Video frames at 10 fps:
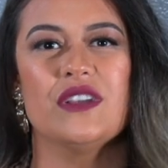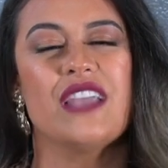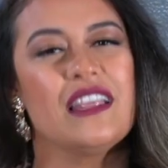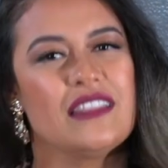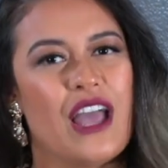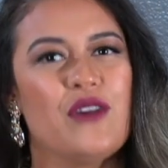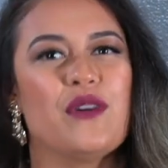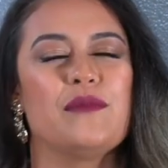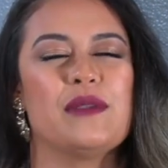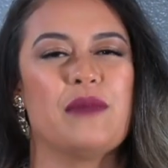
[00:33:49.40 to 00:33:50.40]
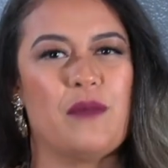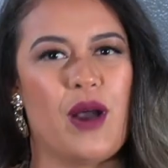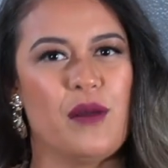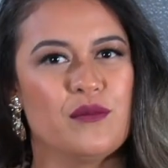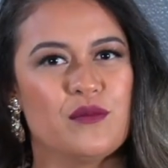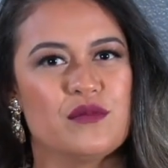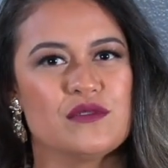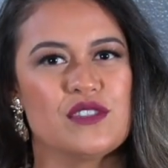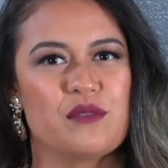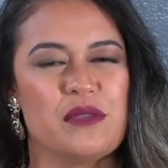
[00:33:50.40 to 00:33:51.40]
Well, yeah. Now, I mean, my mom
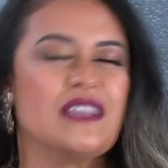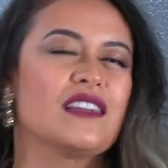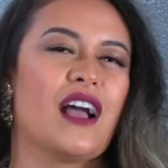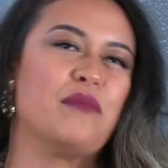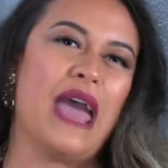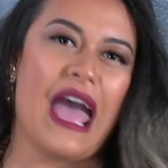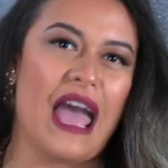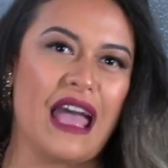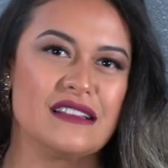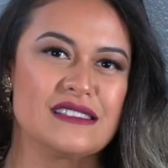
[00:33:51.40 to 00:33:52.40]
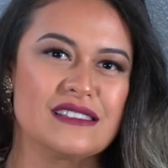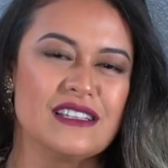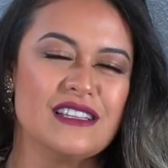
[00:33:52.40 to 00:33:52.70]
took me and got pads.